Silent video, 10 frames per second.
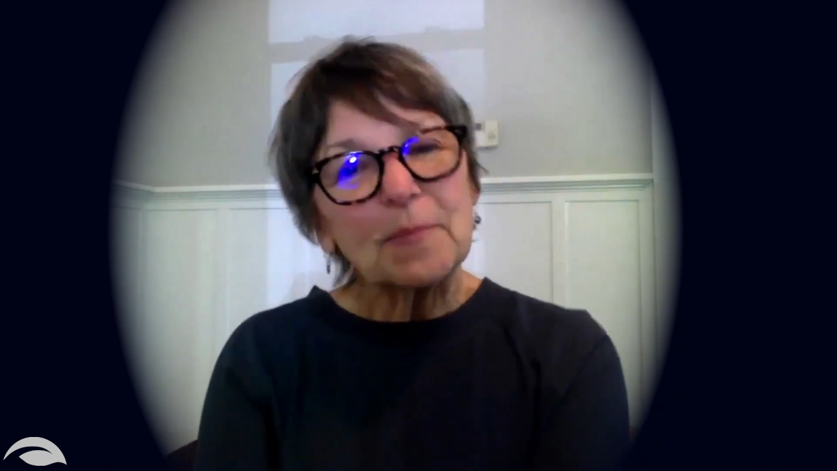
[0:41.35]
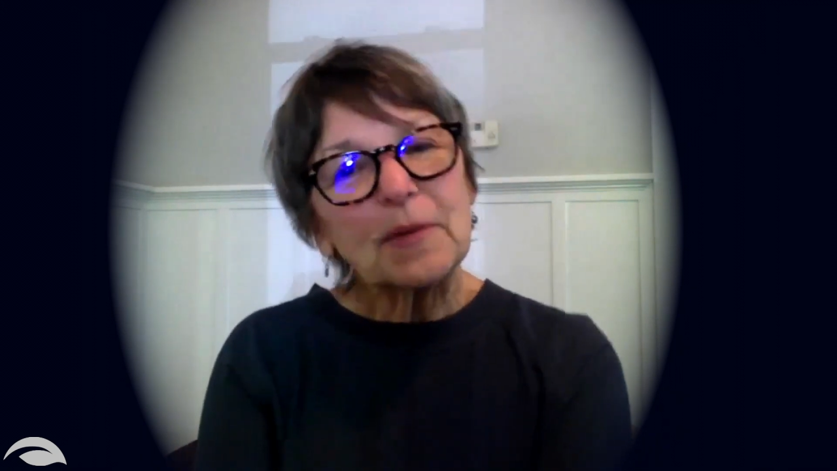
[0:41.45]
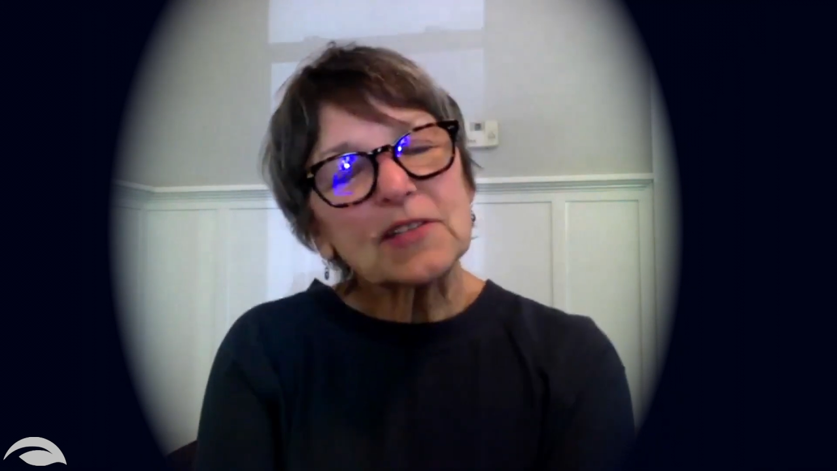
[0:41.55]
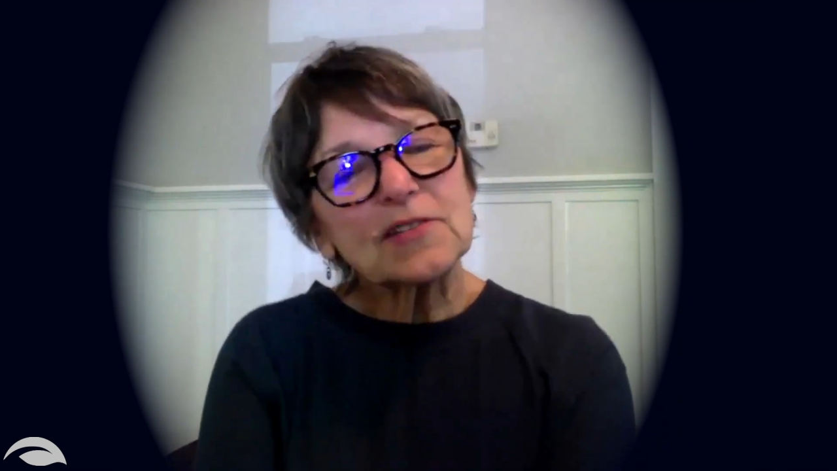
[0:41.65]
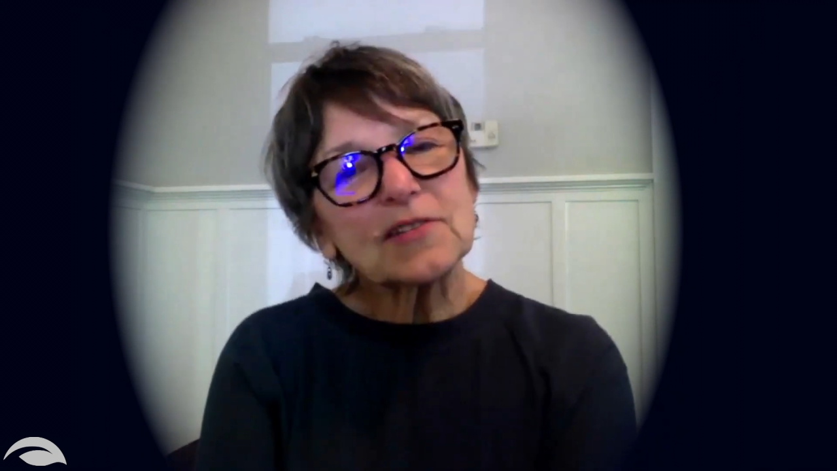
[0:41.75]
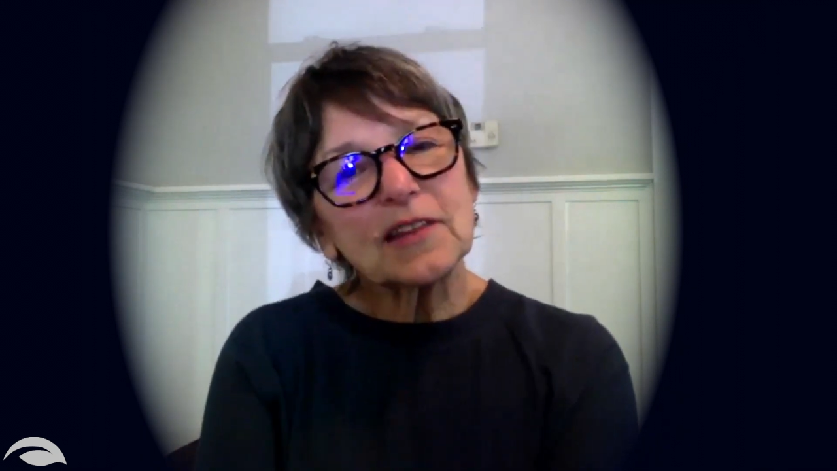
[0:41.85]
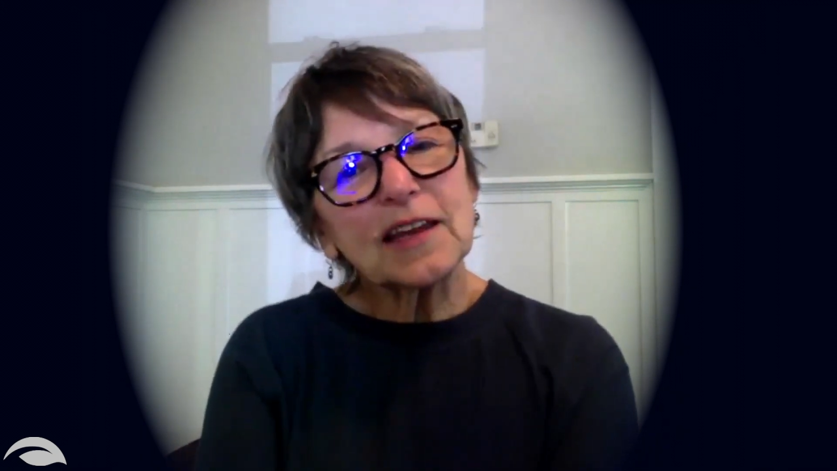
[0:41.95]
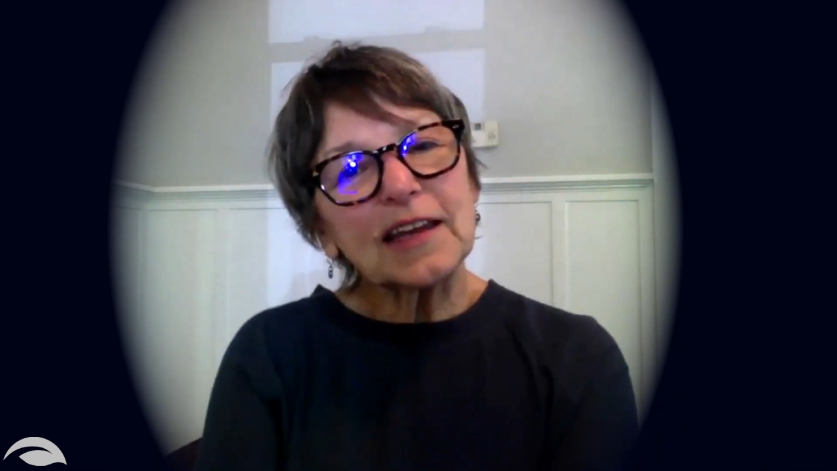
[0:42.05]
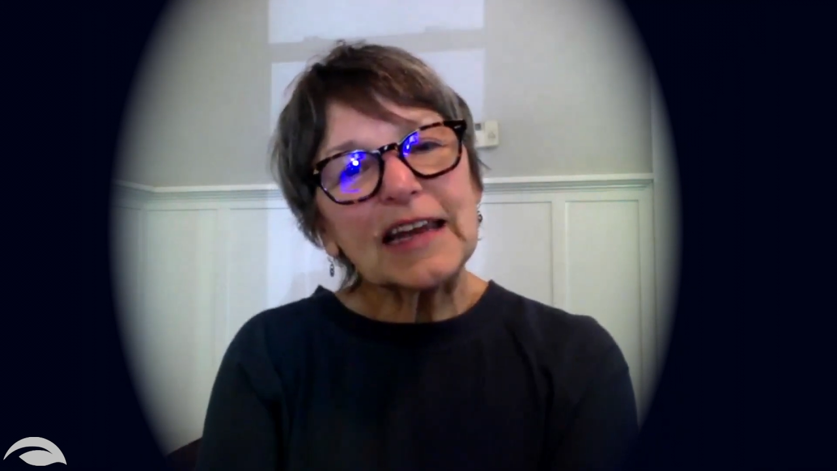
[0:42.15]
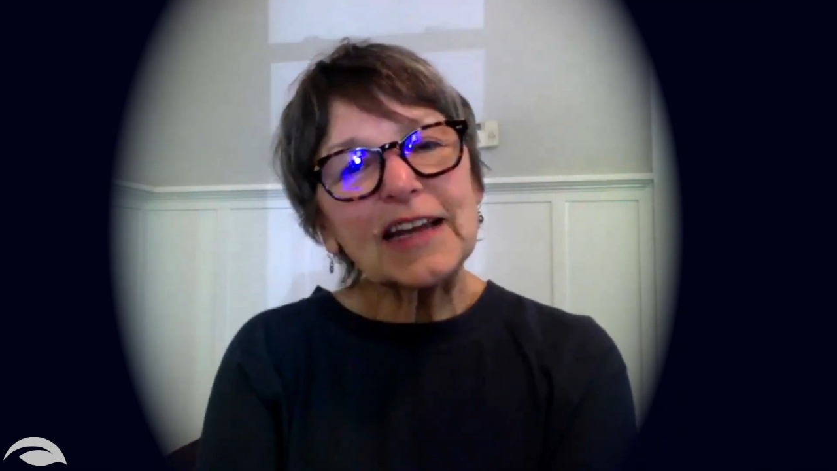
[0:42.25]
But
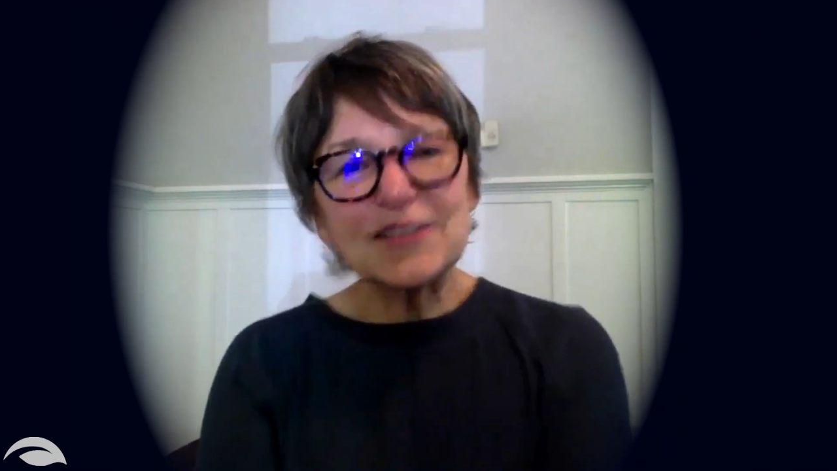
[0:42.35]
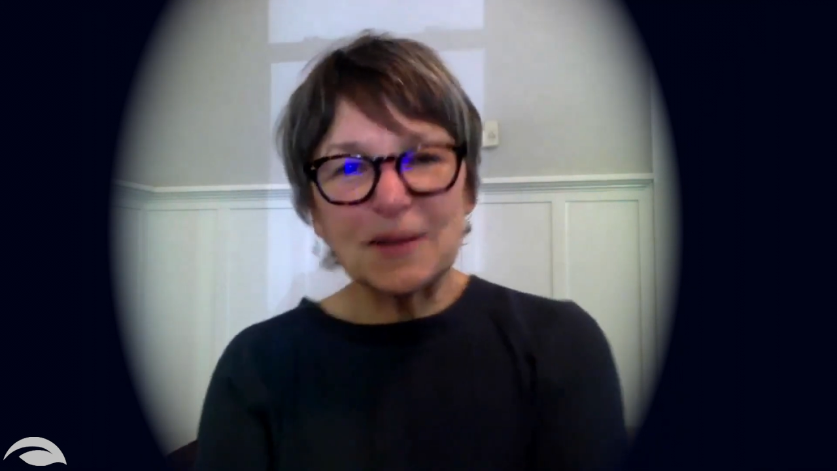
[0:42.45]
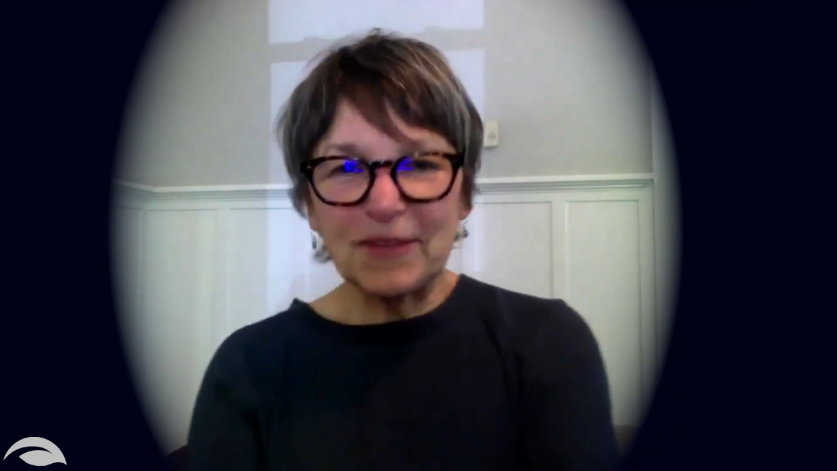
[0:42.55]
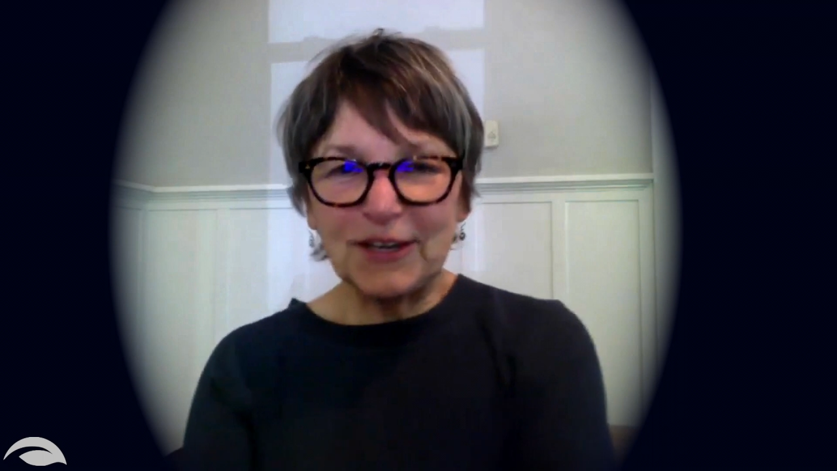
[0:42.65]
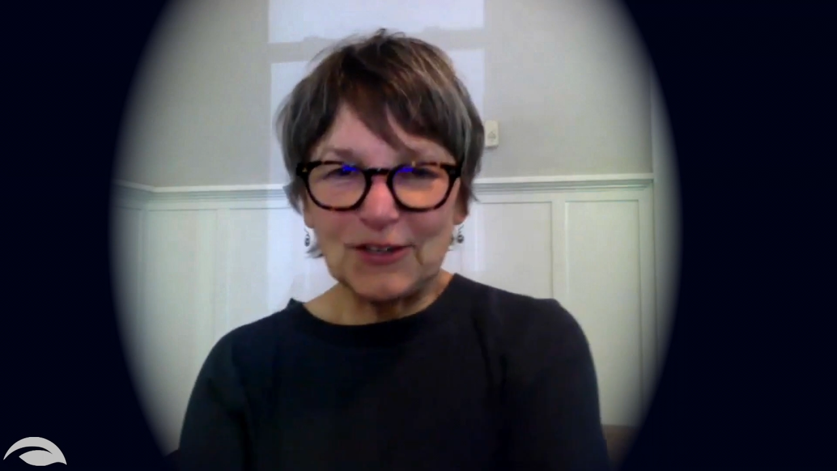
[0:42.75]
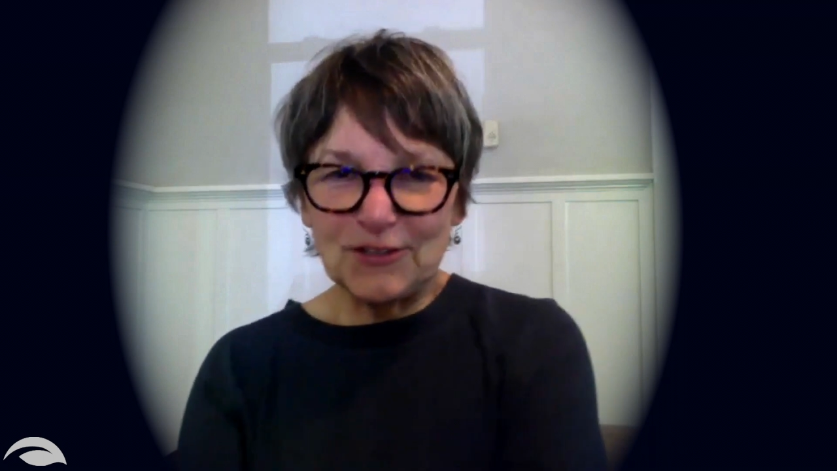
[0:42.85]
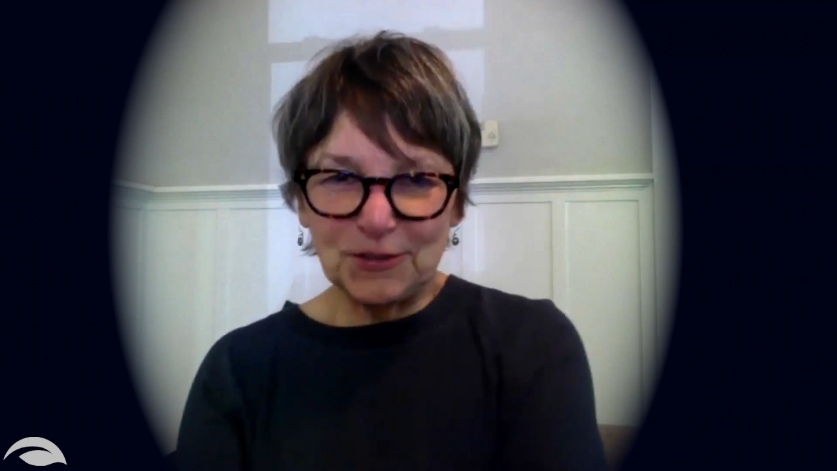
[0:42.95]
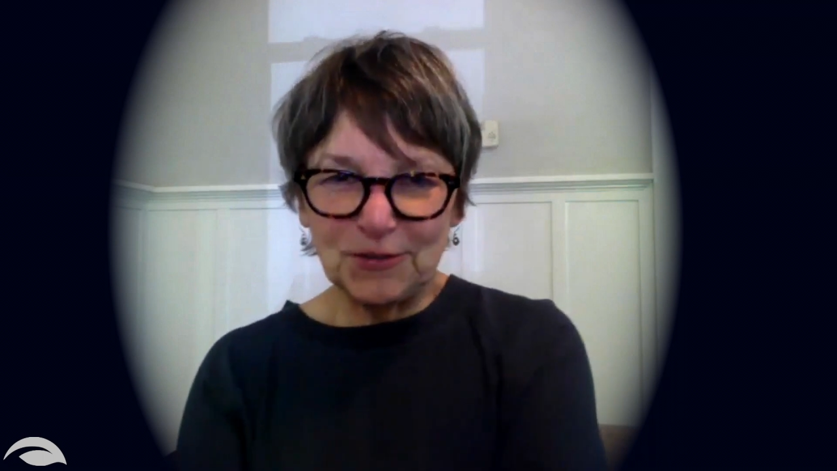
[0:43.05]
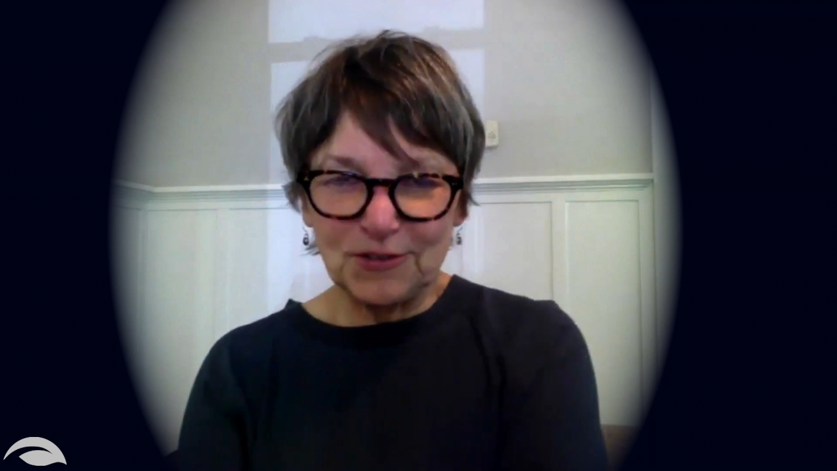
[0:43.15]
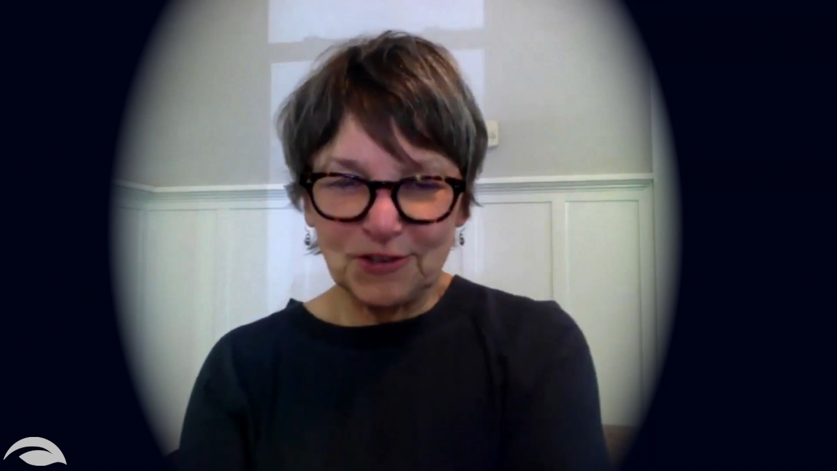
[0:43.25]
they needed something to
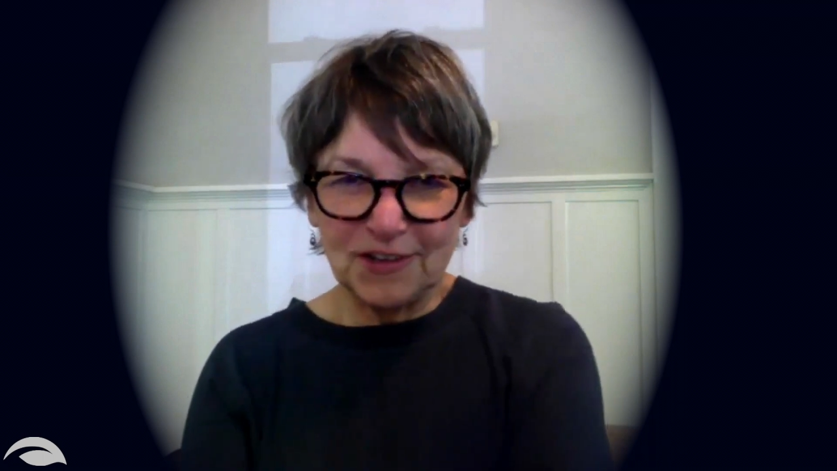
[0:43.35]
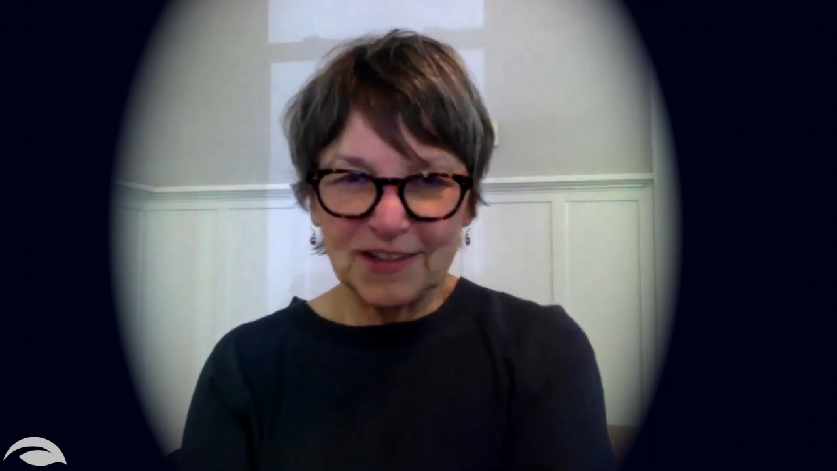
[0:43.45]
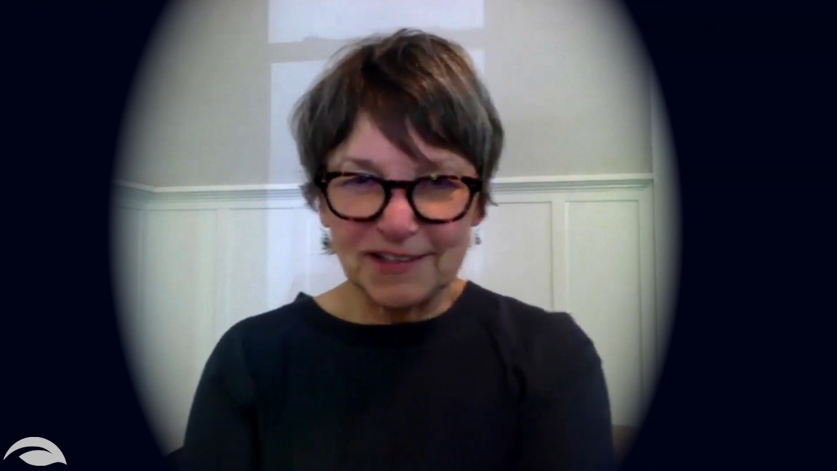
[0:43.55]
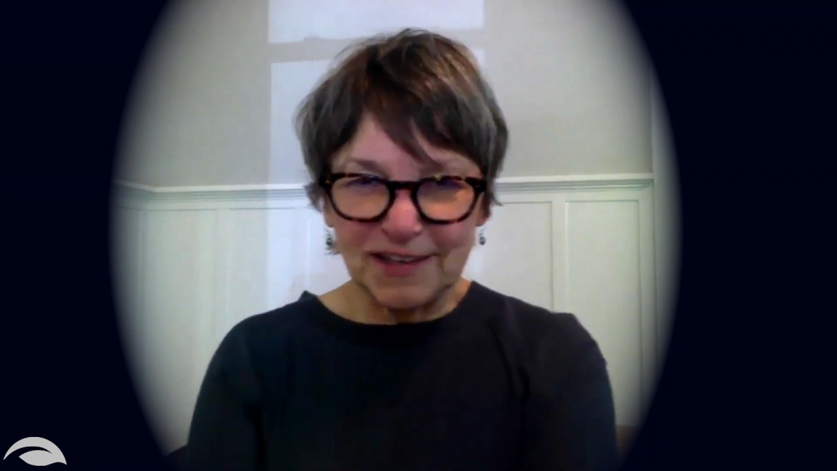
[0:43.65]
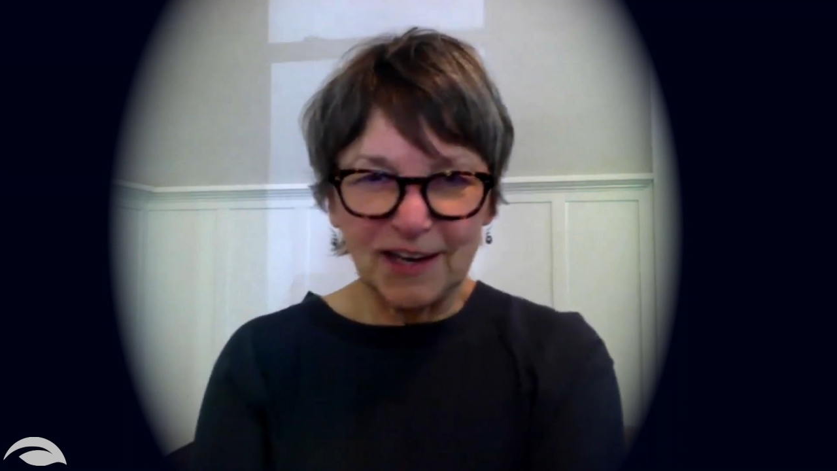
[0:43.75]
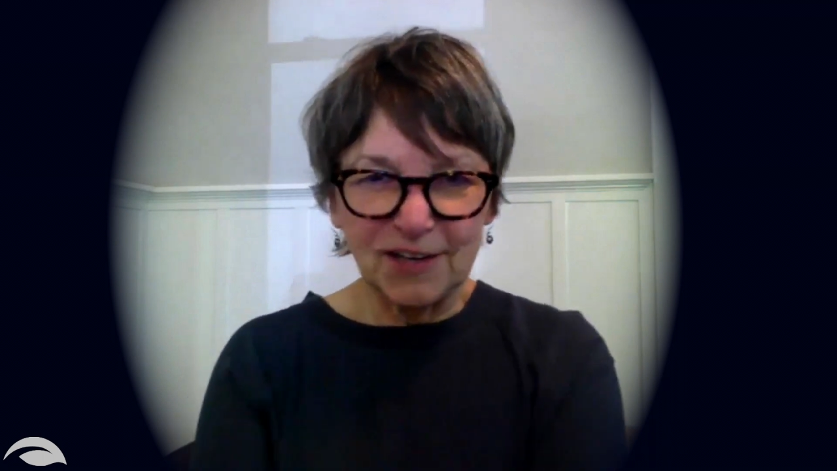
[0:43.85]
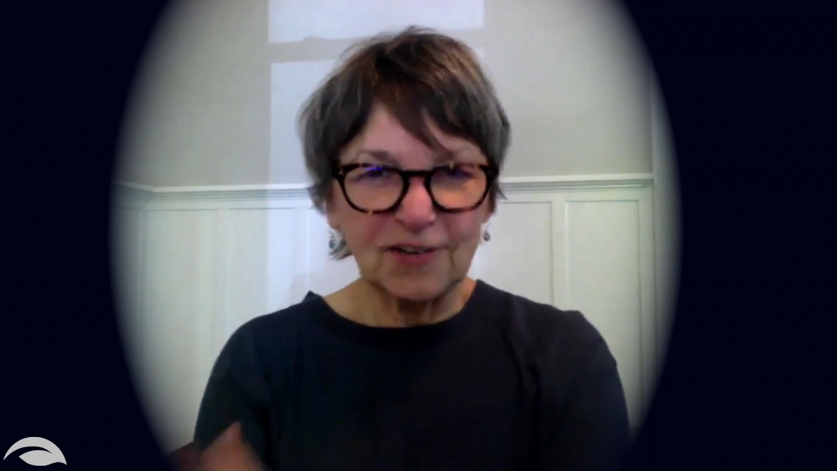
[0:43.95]
do during the day,